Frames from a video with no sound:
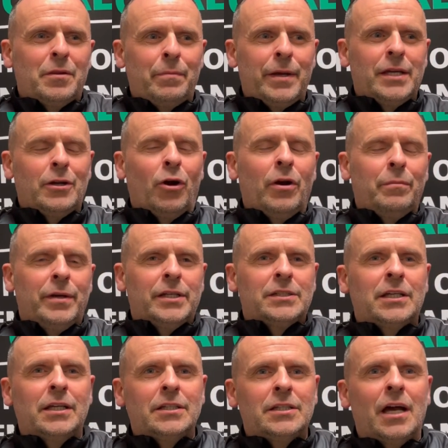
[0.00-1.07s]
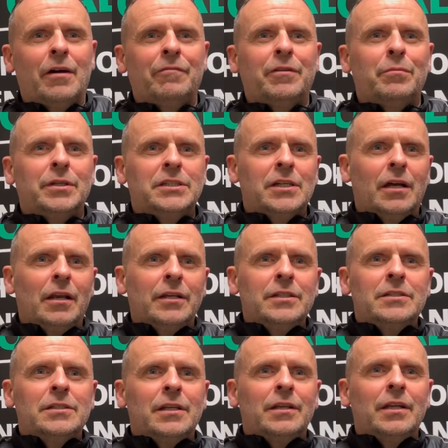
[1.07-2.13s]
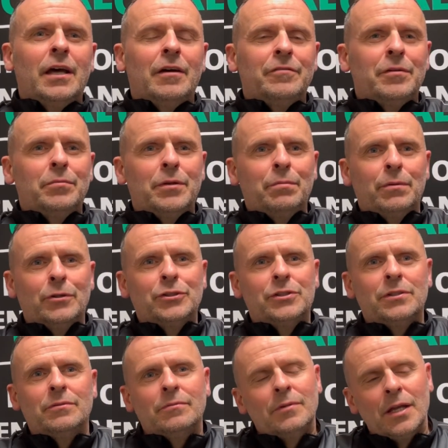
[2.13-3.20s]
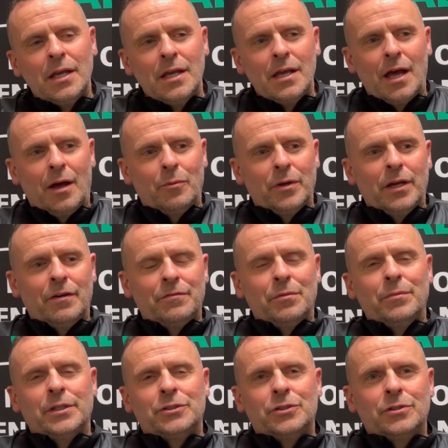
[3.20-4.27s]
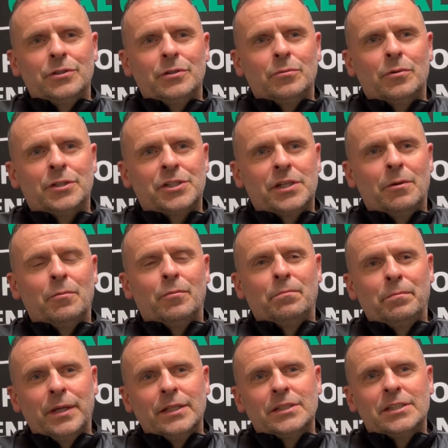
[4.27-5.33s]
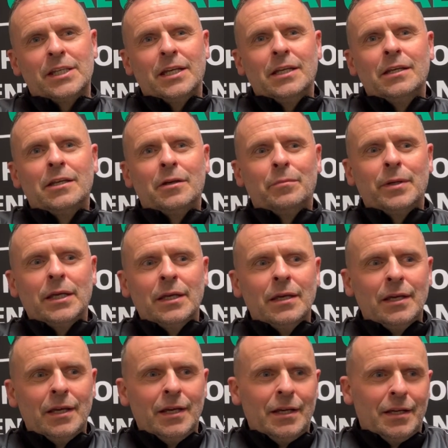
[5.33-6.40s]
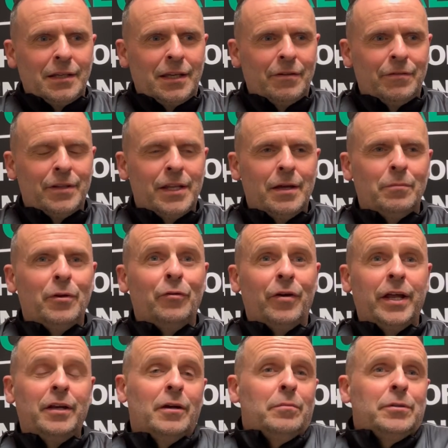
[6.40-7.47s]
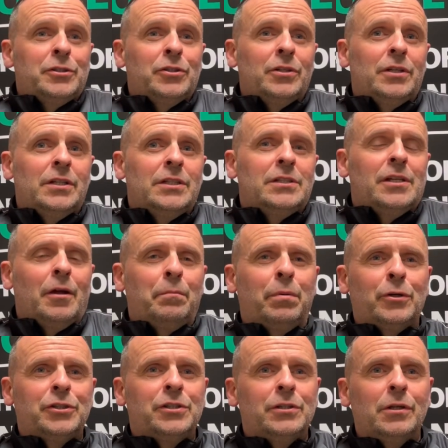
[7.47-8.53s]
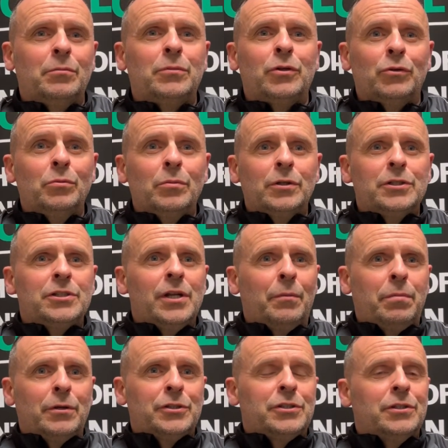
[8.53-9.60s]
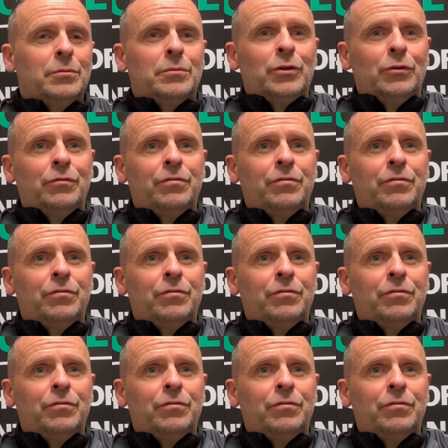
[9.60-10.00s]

Our best kids have to be challenged, and they have to be pushed, and we have to make sure that we're being seen to be giving them the right opportunities, not pushing them too much, not pushing them too